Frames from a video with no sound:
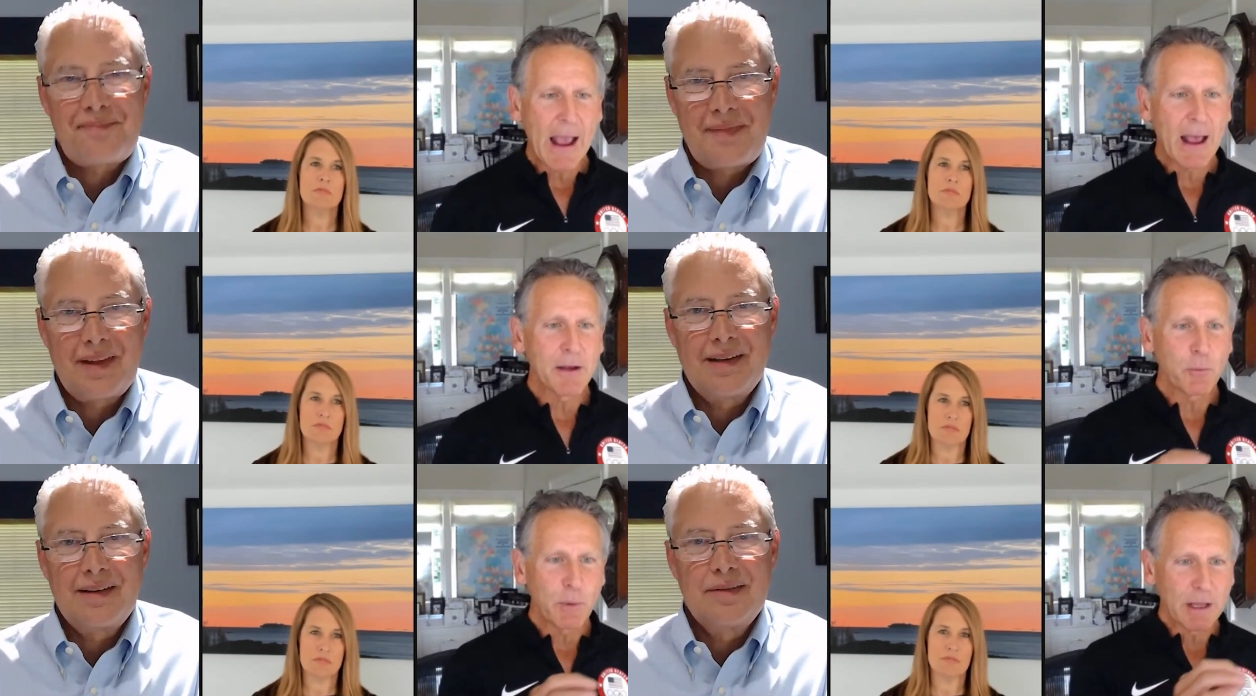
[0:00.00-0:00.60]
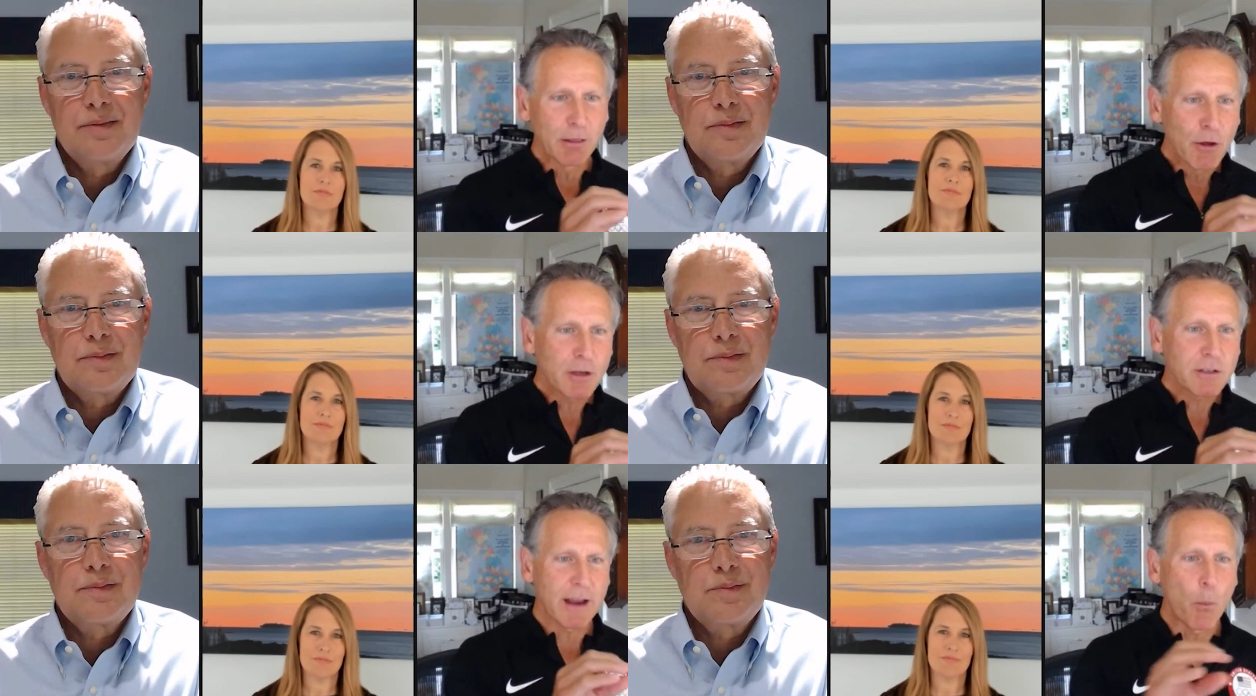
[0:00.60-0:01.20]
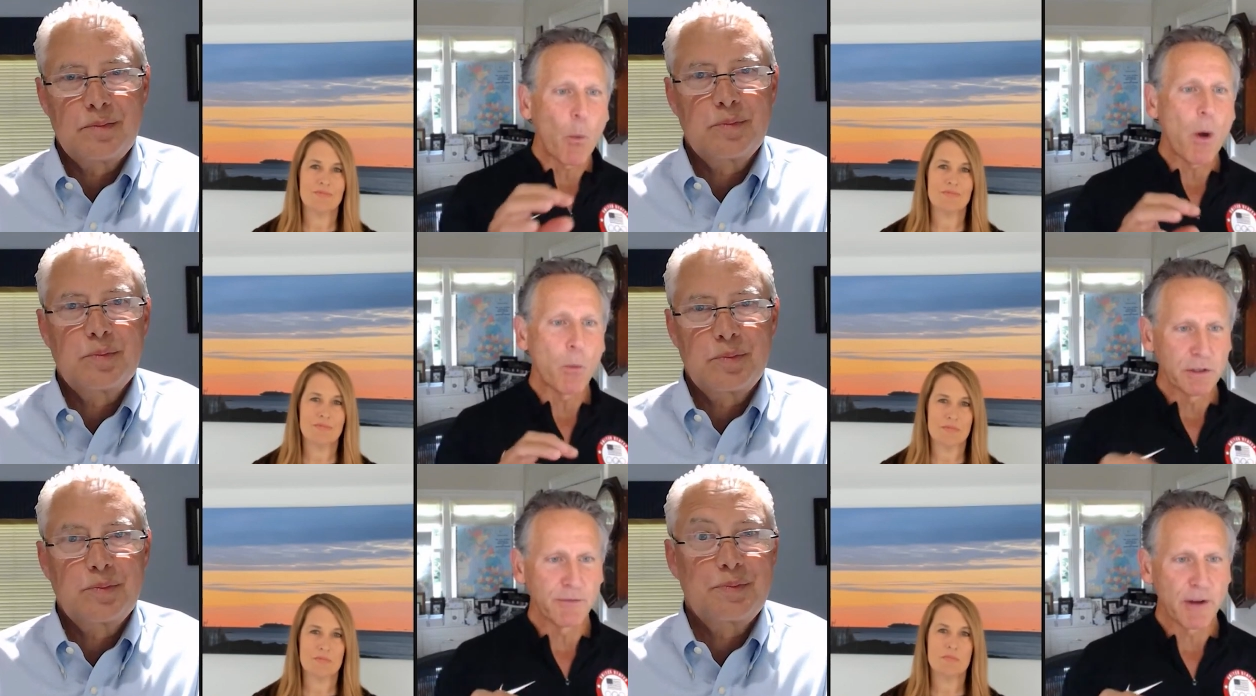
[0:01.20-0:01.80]
Speaker 1: And we looked at what
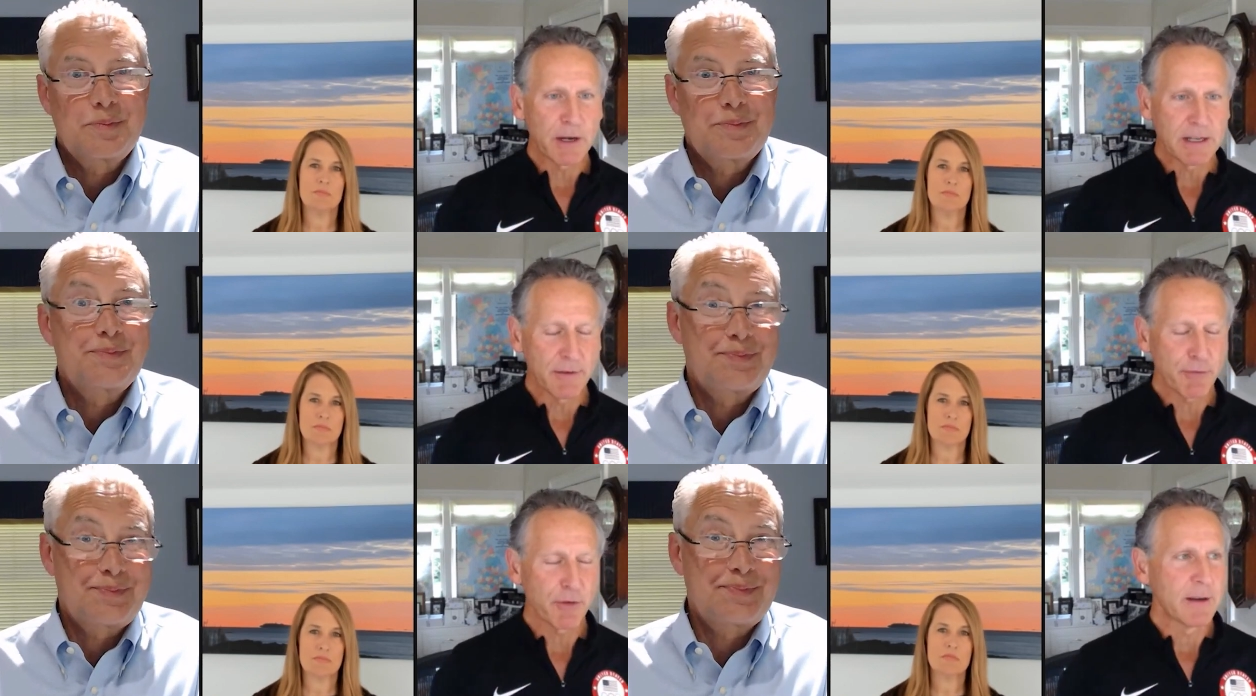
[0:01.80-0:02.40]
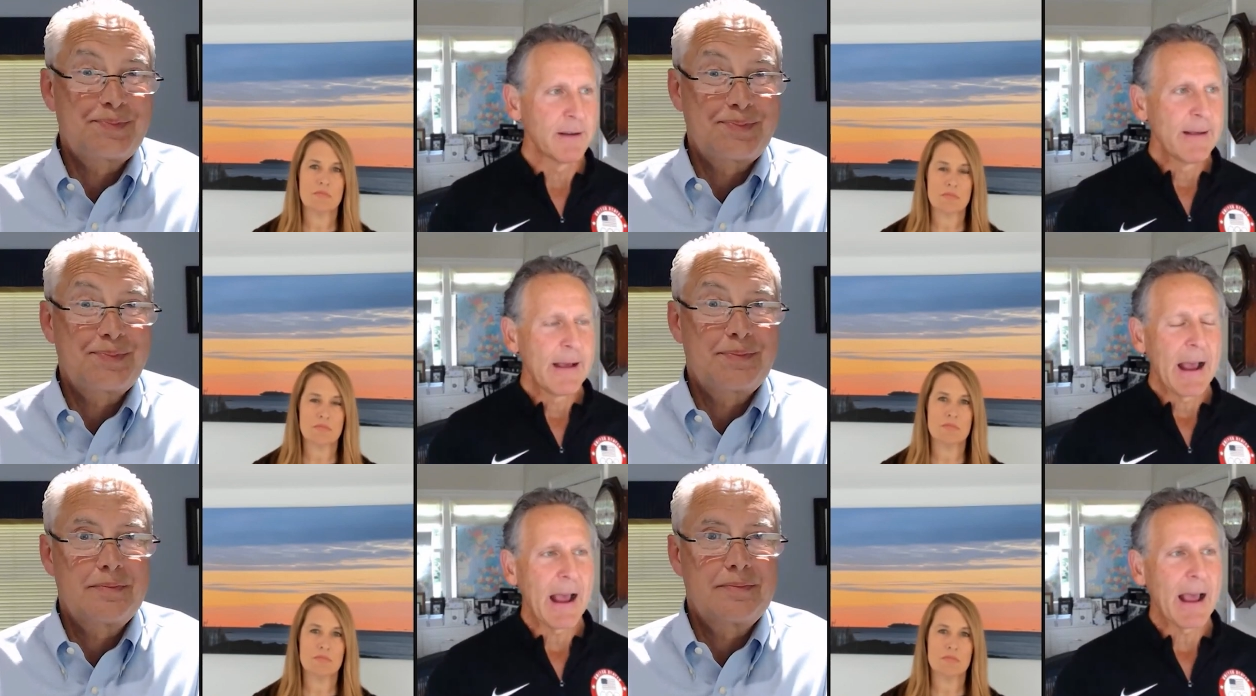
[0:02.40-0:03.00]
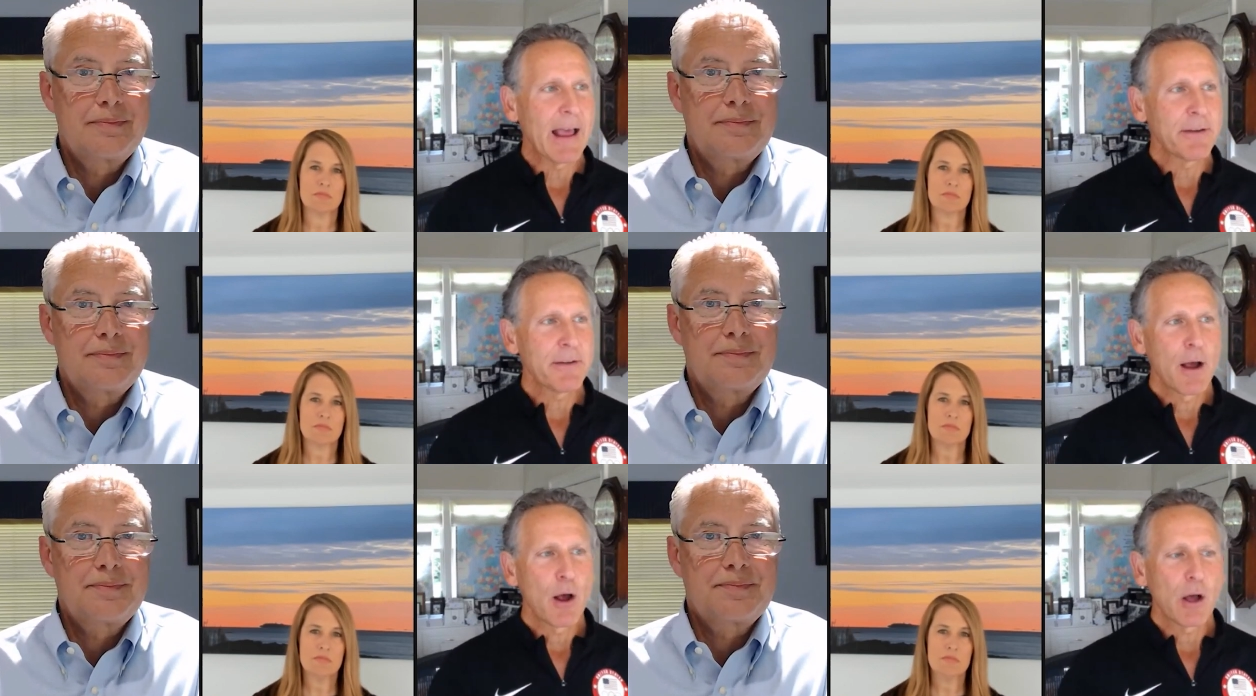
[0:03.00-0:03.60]
was very different. And
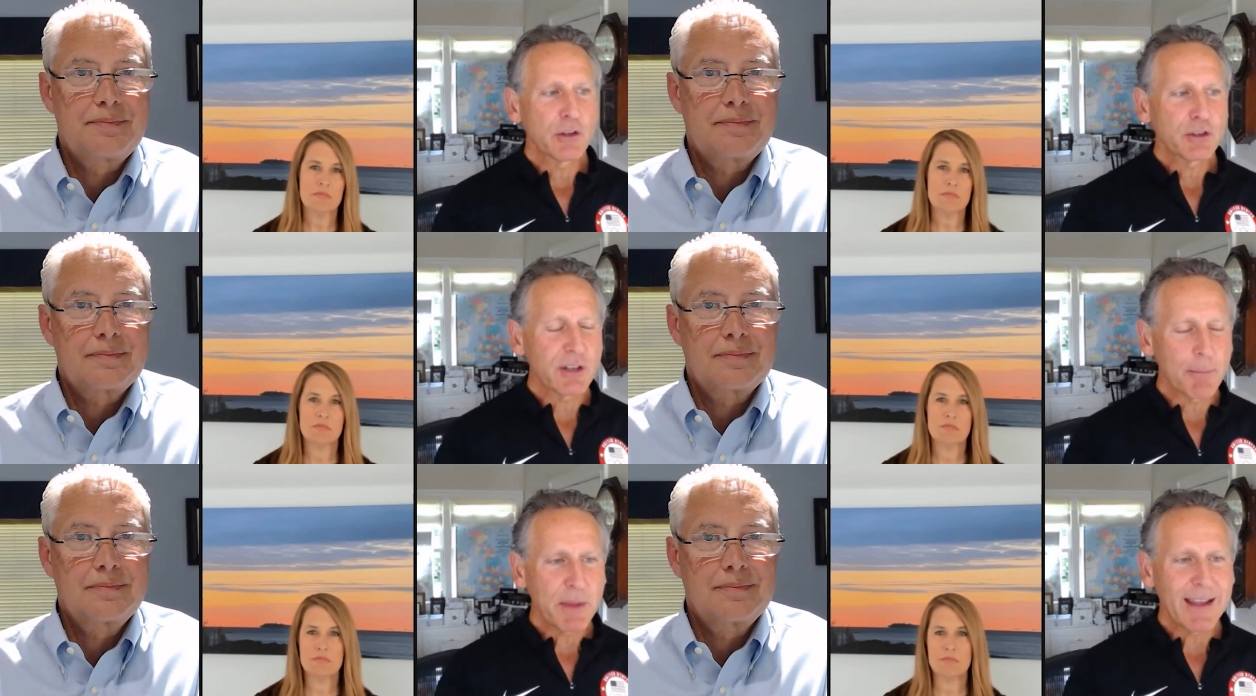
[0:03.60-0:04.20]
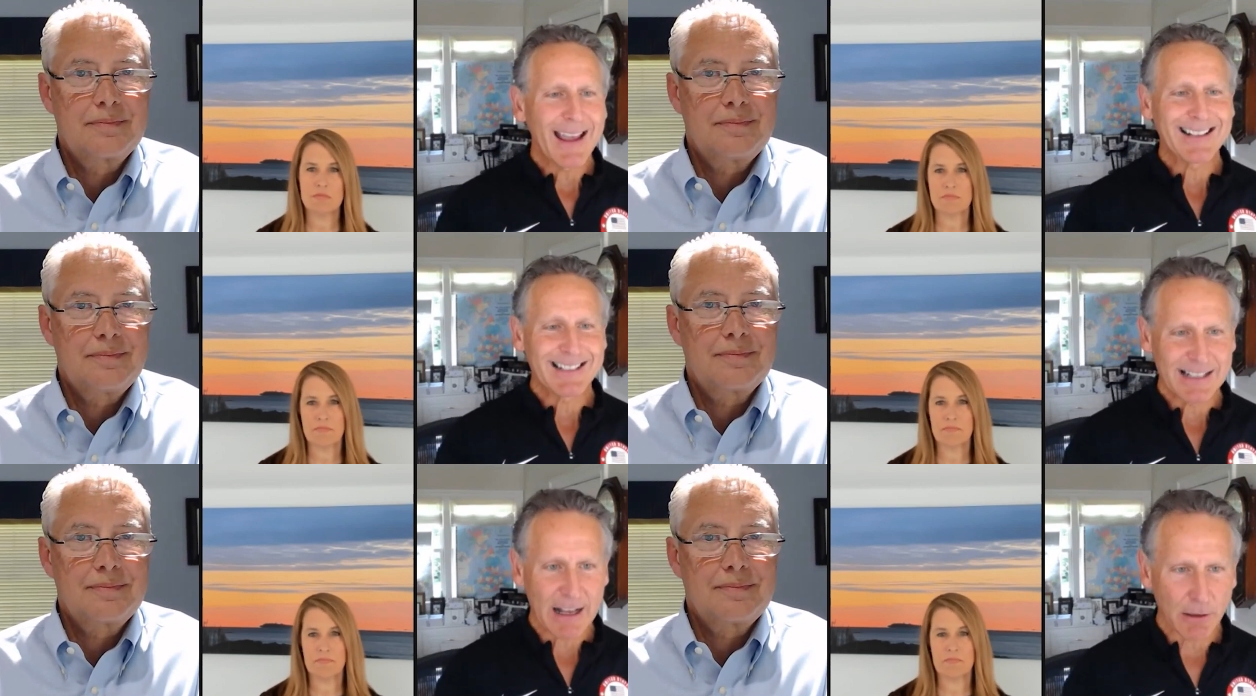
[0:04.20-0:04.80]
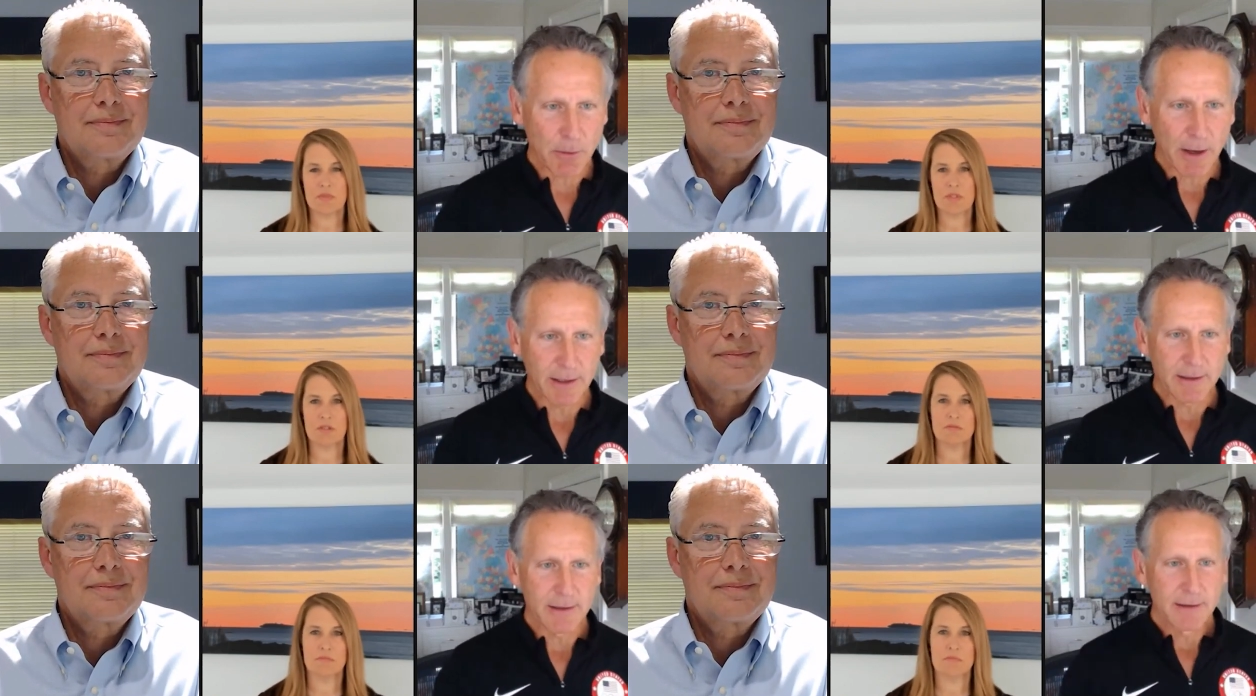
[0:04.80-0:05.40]
something
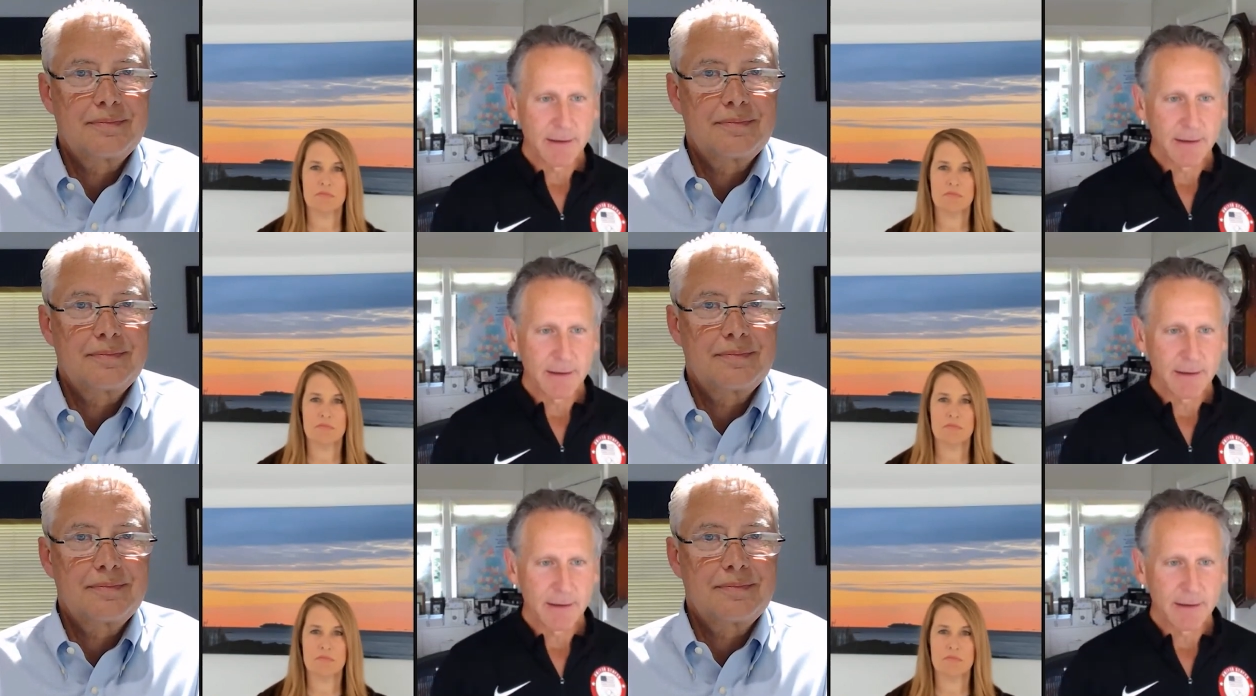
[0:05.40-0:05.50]
accelerated.